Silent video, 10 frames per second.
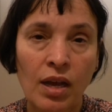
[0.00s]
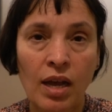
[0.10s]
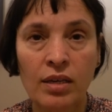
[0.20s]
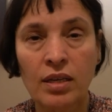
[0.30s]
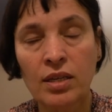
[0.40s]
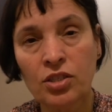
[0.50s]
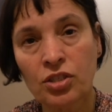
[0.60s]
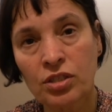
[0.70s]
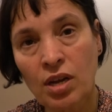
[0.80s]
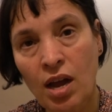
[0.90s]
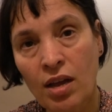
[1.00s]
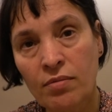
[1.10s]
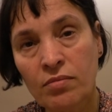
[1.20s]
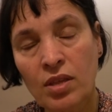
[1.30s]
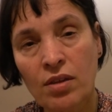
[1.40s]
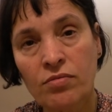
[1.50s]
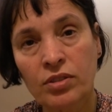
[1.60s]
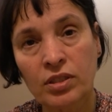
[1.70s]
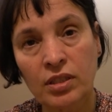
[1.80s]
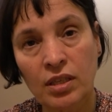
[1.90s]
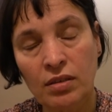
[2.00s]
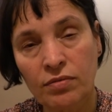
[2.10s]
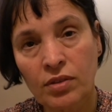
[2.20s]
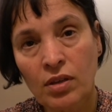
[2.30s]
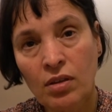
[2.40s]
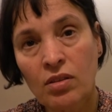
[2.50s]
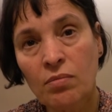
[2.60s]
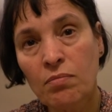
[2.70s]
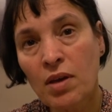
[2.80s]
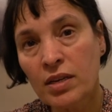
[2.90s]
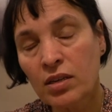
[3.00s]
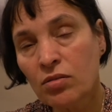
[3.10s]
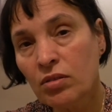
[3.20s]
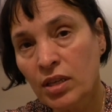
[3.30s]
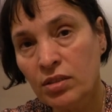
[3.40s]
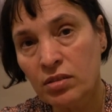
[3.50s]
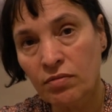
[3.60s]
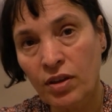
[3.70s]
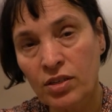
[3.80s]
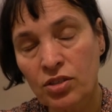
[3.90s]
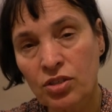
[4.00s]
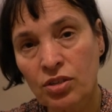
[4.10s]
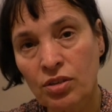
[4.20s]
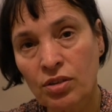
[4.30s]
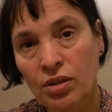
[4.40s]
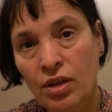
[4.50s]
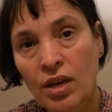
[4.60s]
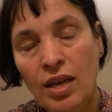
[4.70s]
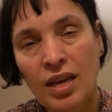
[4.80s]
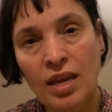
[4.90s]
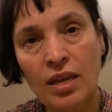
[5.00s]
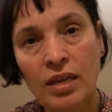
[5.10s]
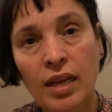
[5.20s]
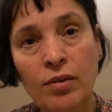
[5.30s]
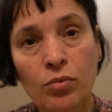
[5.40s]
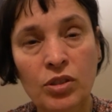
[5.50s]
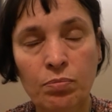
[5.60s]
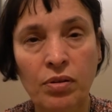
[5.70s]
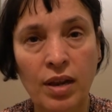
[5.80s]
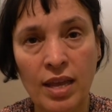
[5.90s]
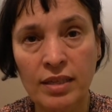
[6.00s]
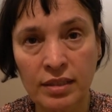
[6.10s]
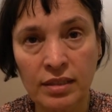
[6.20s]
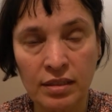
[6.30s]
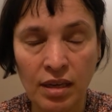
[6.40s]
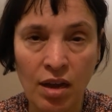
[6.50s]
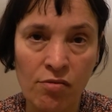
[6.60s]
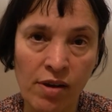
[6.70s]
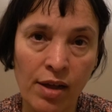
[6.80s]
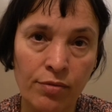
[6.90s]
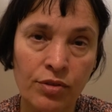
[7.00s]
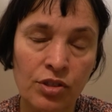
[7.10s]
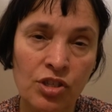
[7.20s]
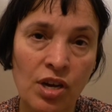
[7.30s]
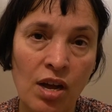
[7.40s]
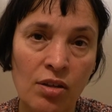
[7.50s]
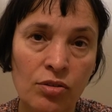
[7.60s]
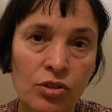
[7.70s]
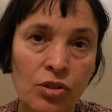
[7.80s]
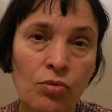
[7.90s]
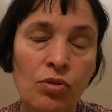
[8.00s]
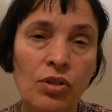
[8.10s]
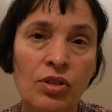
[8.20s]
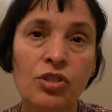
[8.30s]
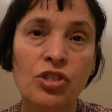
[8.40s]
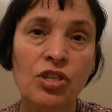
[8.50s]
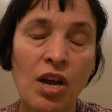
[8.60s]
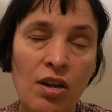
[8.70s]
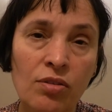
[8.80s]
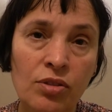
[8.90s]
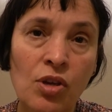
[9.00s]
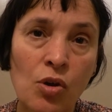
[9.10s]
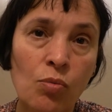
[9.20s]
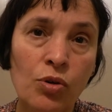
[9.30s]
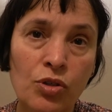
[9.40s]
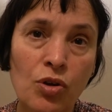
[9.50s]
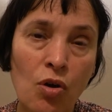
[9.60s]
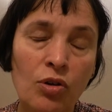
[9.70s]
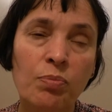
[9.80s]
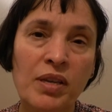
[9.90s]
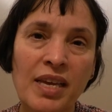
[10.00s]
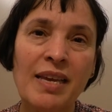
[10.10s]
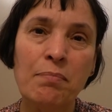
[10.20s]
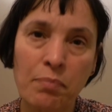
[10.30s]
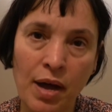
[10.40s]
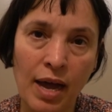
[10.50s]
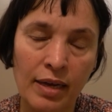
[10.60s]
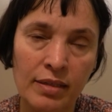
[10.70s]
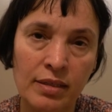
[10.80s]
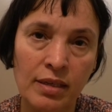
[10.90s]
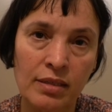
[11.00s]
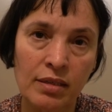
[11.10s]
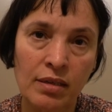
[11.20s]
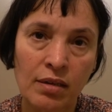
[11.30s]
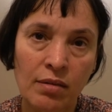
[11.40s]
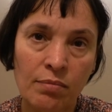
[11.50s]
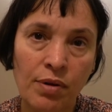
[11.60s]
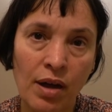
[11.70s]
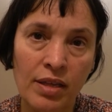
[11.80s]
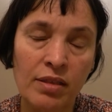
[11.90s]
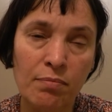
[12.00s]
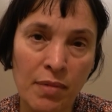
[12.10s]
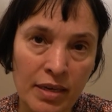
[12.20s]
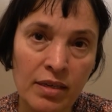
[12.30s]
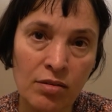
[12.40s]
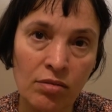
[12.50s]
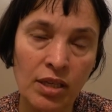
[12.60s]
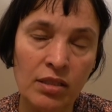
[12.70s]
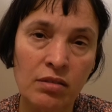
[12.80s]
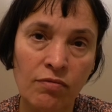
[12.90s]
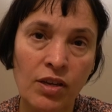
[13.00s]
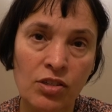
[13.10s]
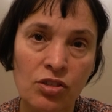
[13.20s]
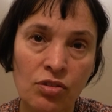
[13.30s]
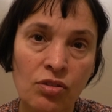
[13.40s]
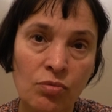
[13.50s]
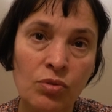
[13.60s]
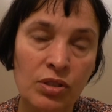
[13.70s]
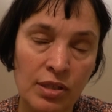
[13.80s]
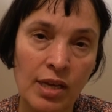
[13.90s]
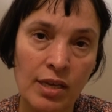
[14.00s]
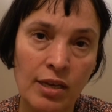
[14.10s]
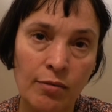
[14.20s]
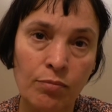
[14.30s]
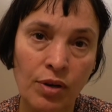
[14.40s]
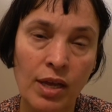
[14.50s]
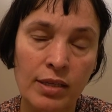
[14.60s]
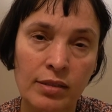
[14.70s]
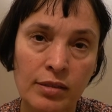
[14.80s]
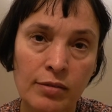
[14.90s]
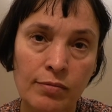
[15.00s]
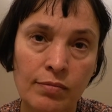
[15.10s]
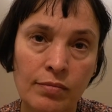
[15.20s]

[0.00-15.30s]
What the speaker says: And each time they received the medical intervention, healing was placed around the child so that the child would not be impacted by the medical intervention that was taking place.